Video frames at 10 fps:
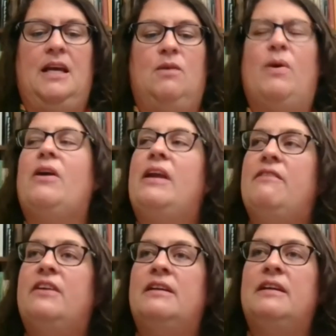where
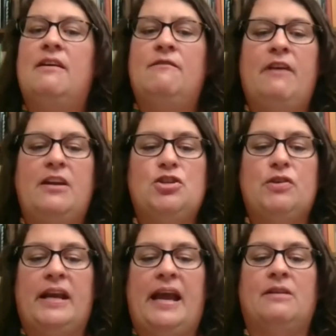even
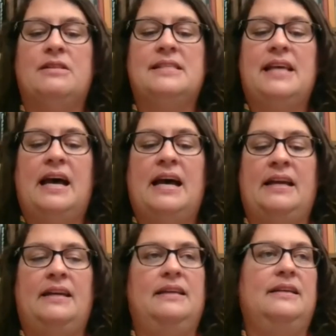venturing
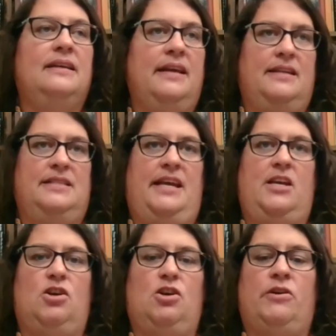outside can take
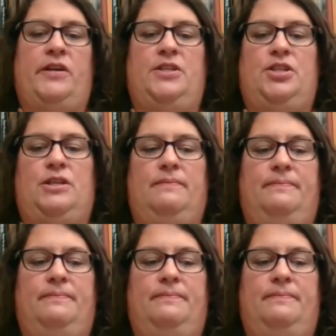courage.